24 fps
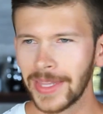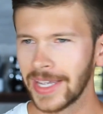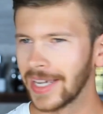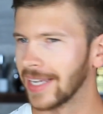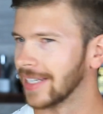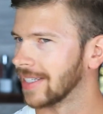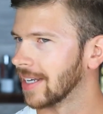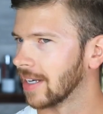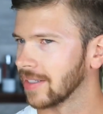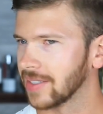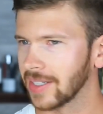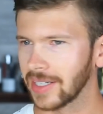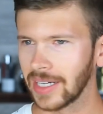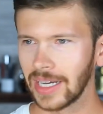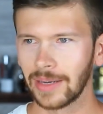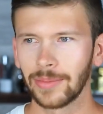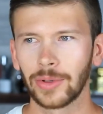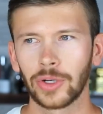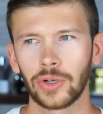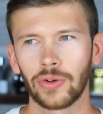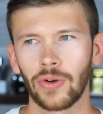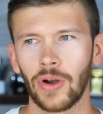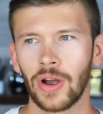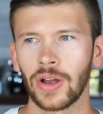It doesn't come
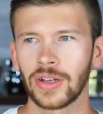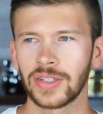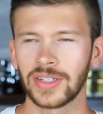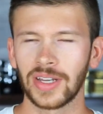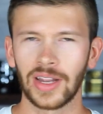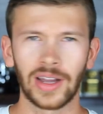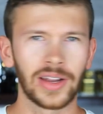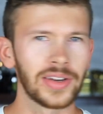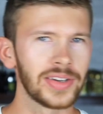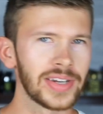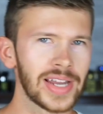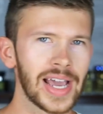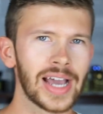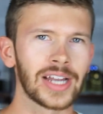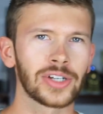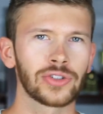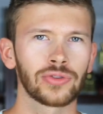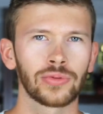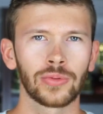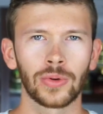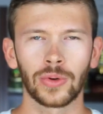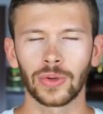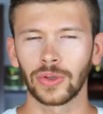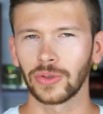across
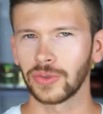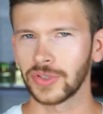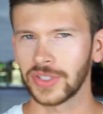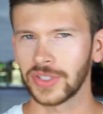unnatural or